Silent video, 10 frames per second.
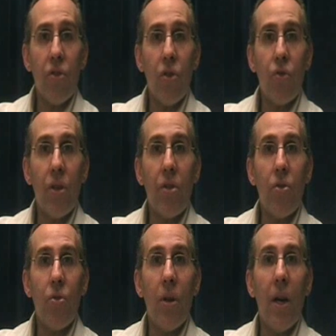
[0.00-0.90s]
surgery
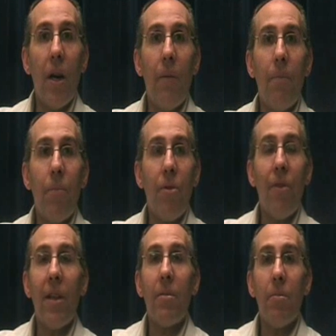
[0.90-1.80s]
to
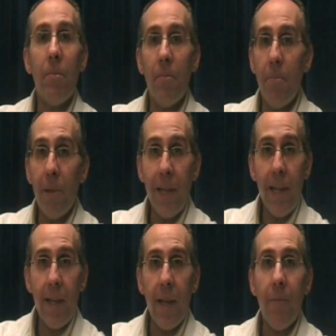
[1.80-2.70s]
prevent
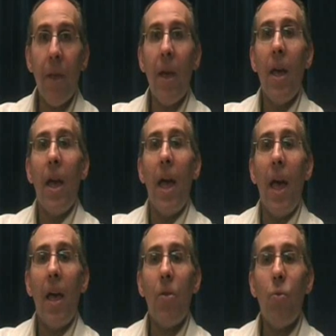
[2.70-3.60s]
bleeding.
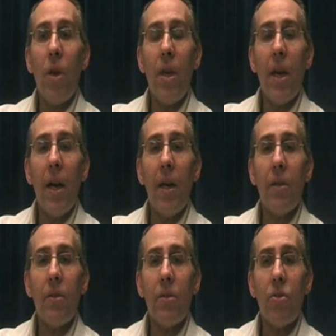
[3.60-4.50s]
And we
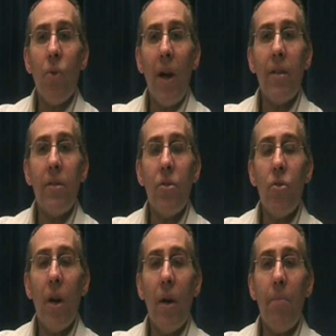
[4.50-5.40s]
tried
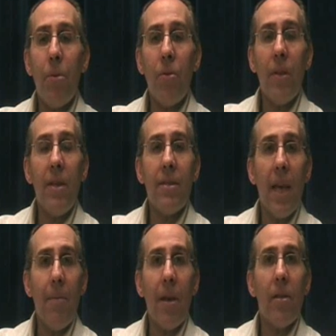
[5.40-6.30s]
to put these
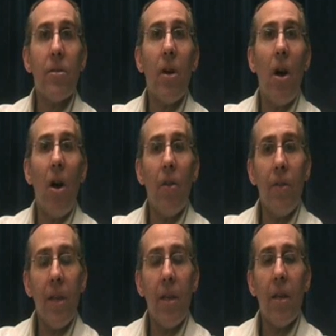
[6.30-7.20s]
chemicals on
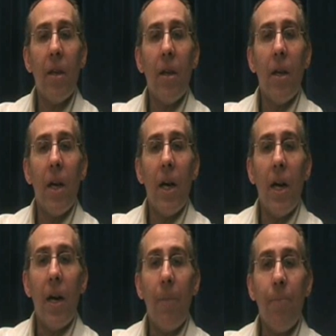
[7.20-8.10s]
the
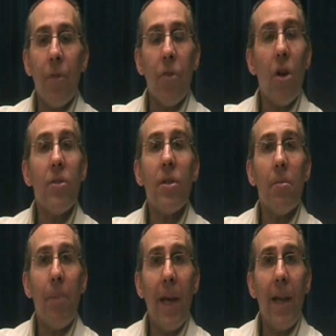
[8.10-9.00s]
tonsil
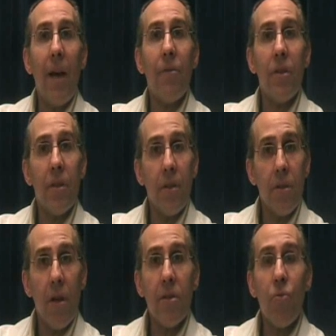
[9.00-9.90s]
bed after the
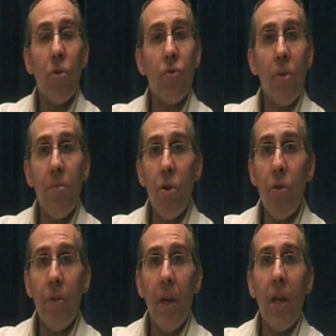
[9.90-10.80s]
tonsil was
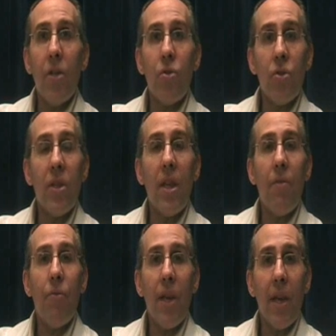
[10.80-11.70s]
removed to see
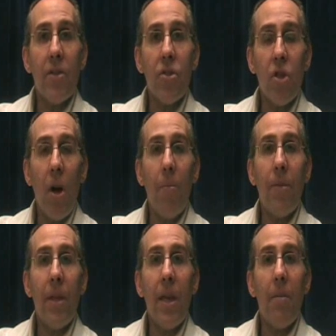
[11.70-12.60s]
if we can stop
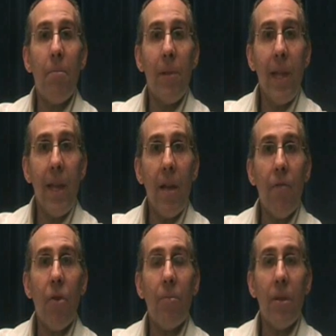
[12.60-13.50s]
the bleeding
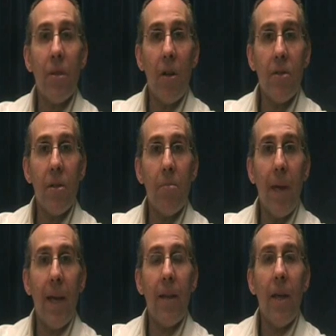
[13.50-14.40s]
from the tonsil
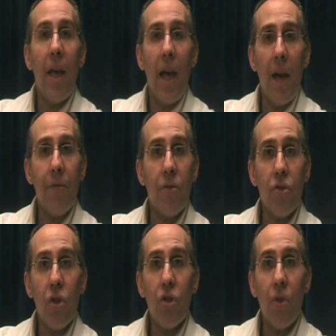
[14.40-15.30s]
bed after
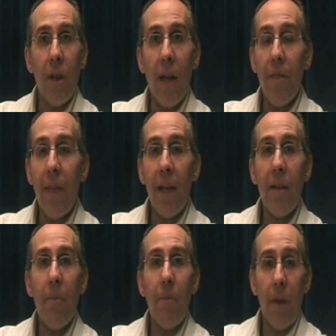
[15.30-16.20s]
surgery. And that
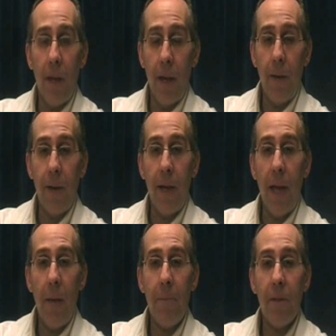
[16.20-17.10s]

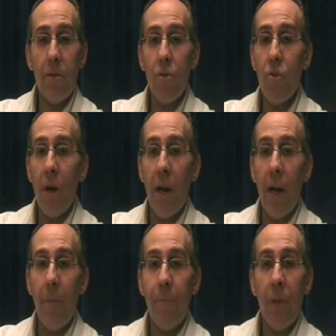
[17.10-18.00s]
happened to
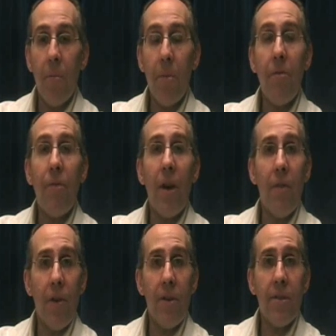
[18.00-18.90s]
be very,
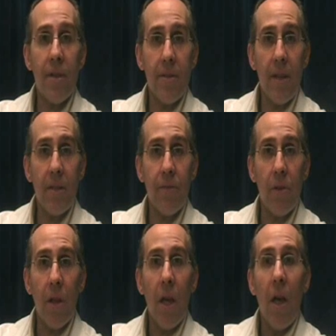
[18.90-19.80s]
very
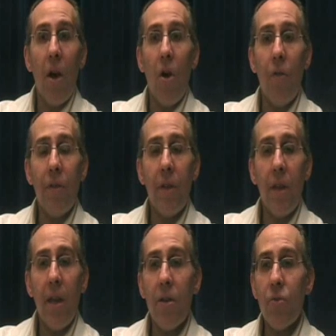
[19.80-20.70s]
successful. Over the
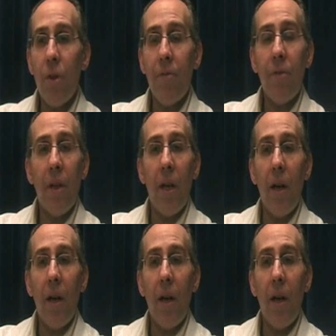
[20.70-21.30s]
years, we've